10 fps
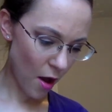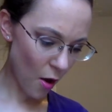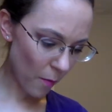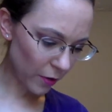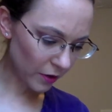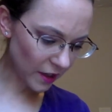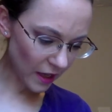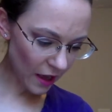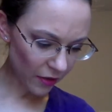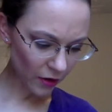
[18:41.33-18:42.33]
Opal
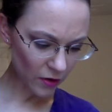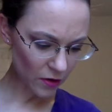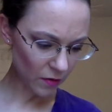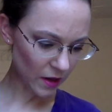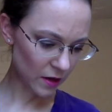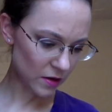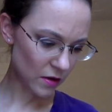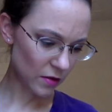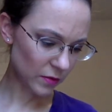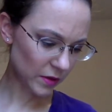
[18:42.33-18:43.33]
together. You can
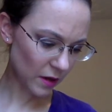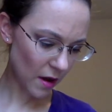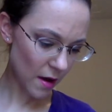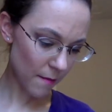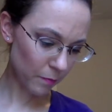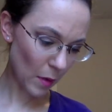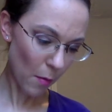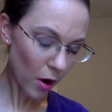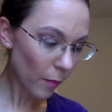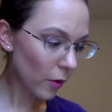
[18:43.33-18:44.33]
use
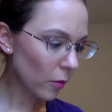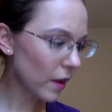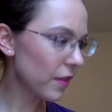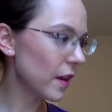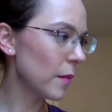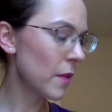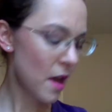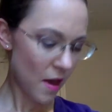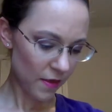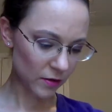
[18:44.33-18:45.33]
Marble with them.
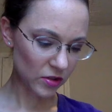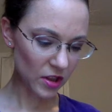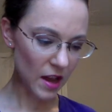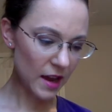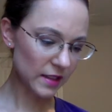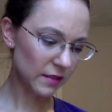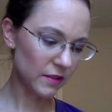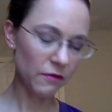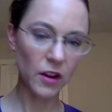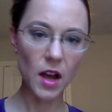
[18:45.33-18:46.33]
There's lots of
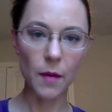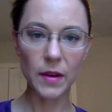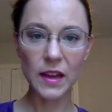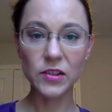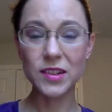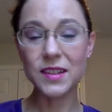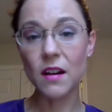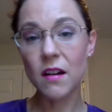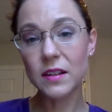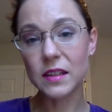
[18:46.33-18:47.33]
different combinations.
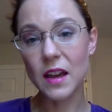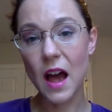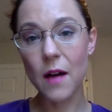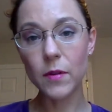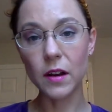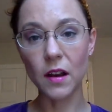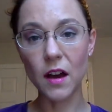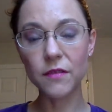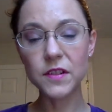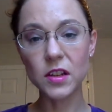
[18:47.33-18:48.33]
And honestly, I would
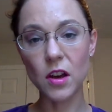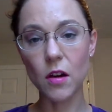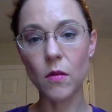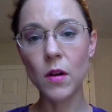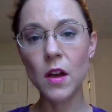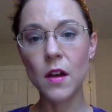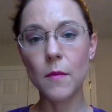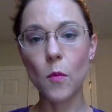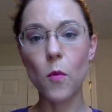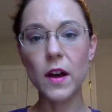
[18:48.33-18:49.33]
love to know
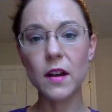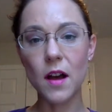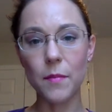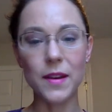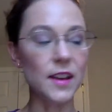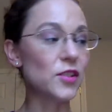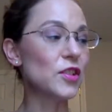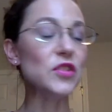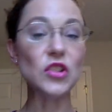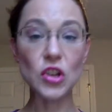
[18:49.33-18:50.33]
what
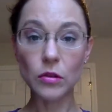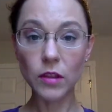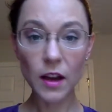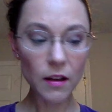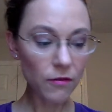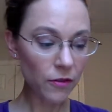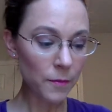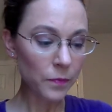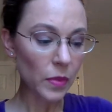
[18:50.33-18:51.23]
combinations you love.